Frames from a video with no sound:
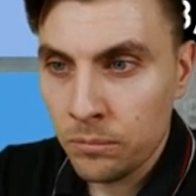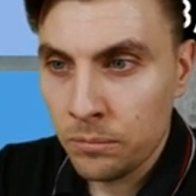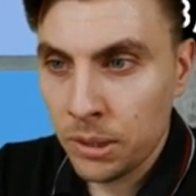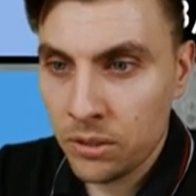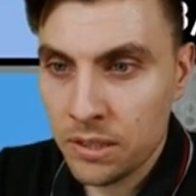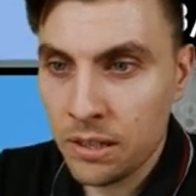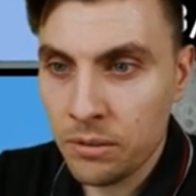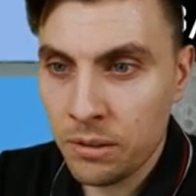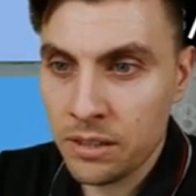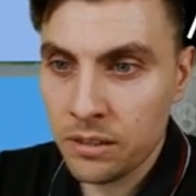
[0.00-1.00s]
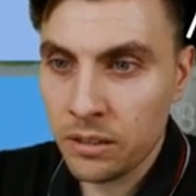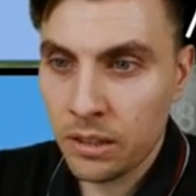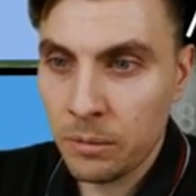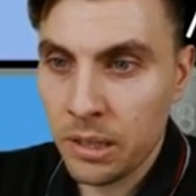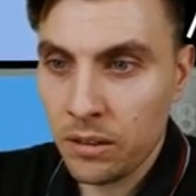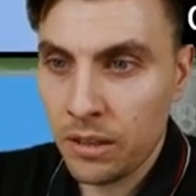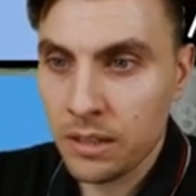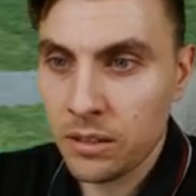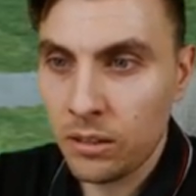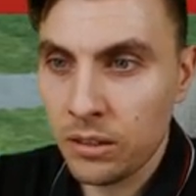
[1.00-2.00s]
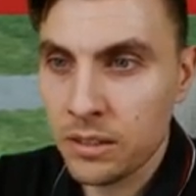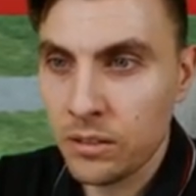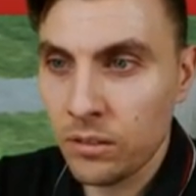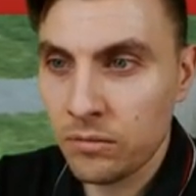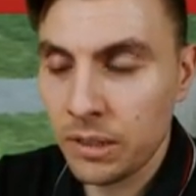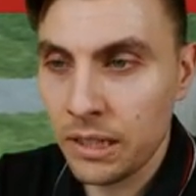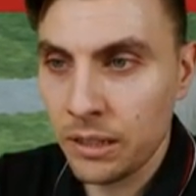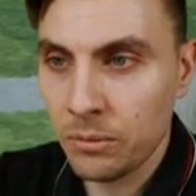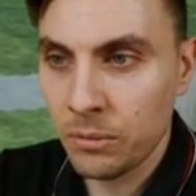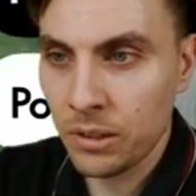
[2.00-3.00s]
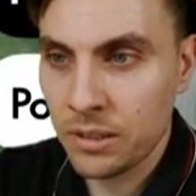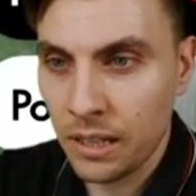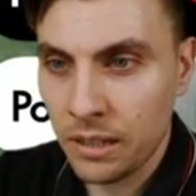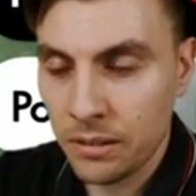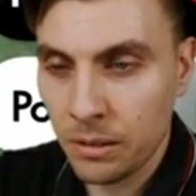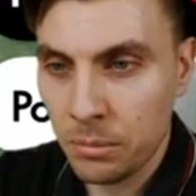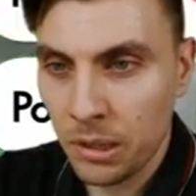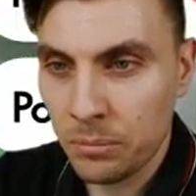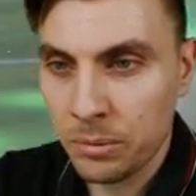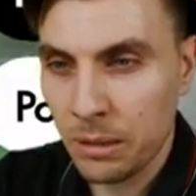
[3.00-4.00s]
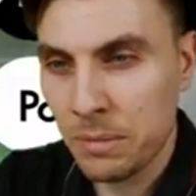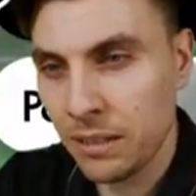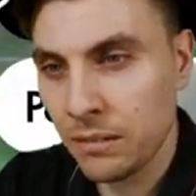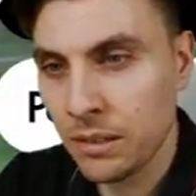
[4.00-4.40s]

because Cinderace is going to come in on that slot and it's not really going to want to take the double up. I mean,